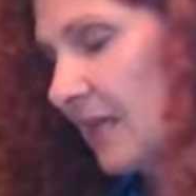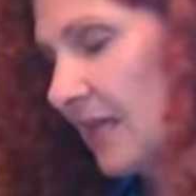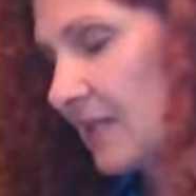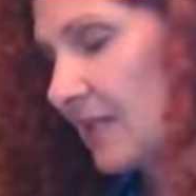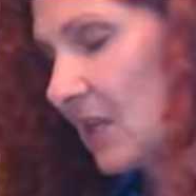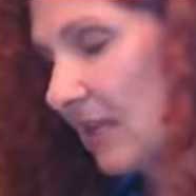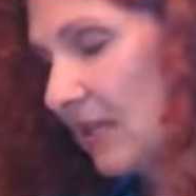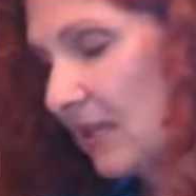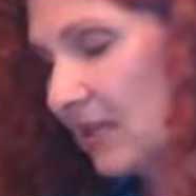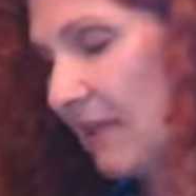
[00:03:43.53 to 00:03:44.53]
It's
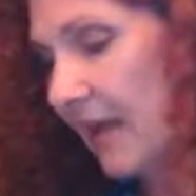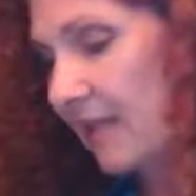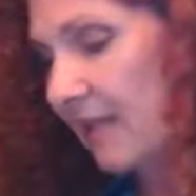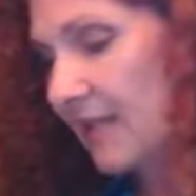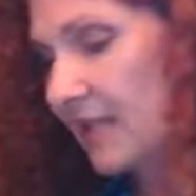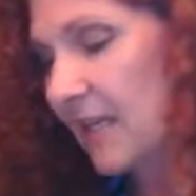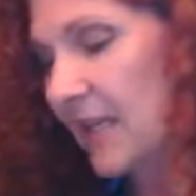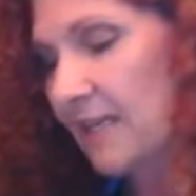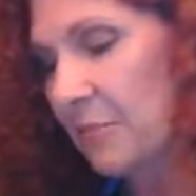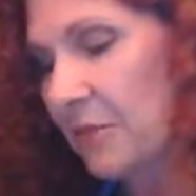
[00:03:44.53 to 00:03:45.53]
clinically manifested
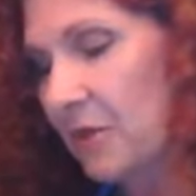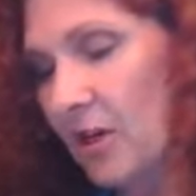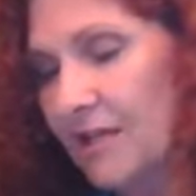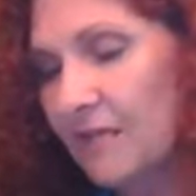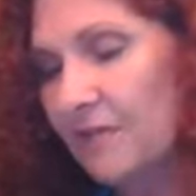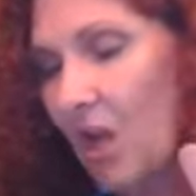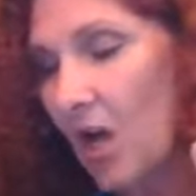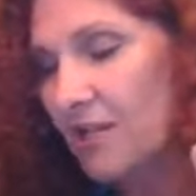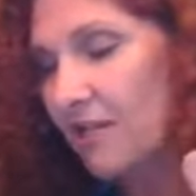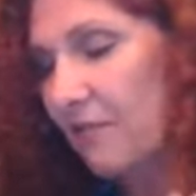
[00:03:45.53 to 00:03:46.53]
as a progressive
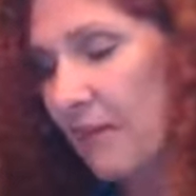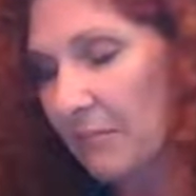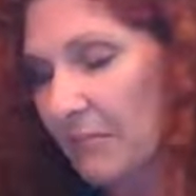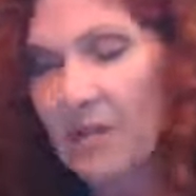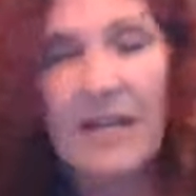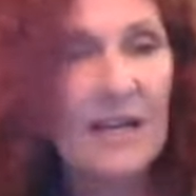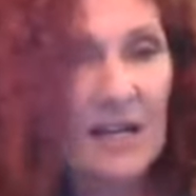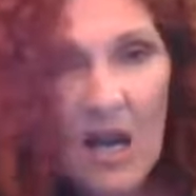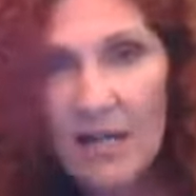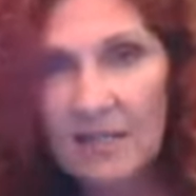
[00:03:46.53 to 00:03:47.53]
loss of memory and
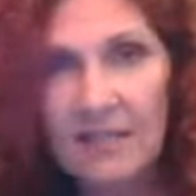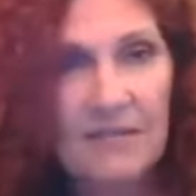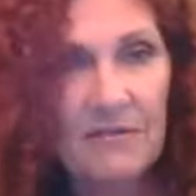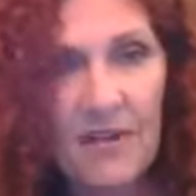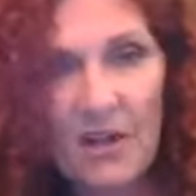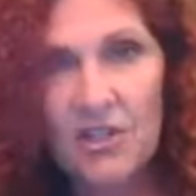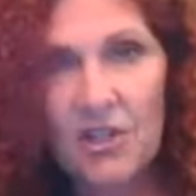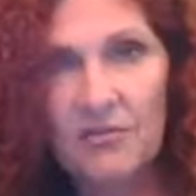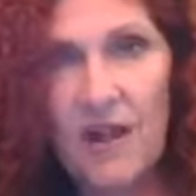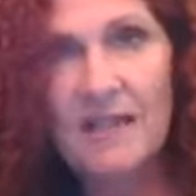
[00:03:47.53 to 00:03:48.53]
cognitive
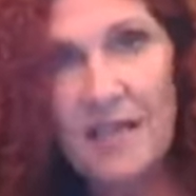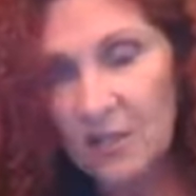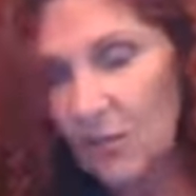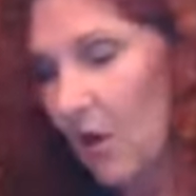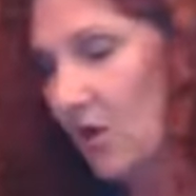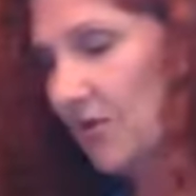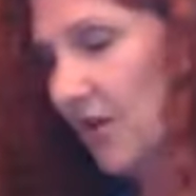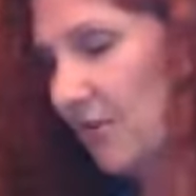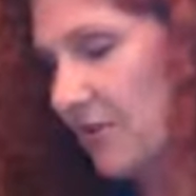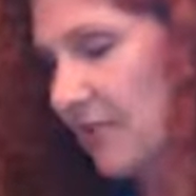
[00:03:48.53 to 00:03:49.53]
function, right? That's what
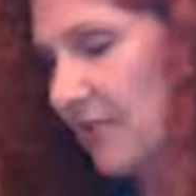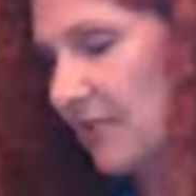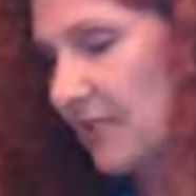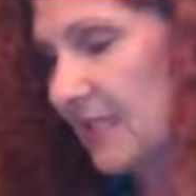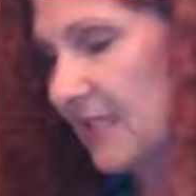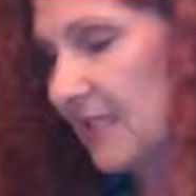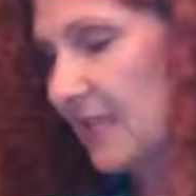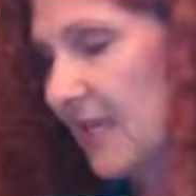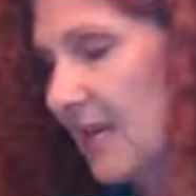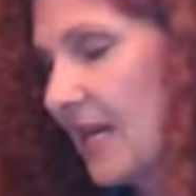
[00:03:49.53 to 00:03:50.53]
Alzheimer's disease is.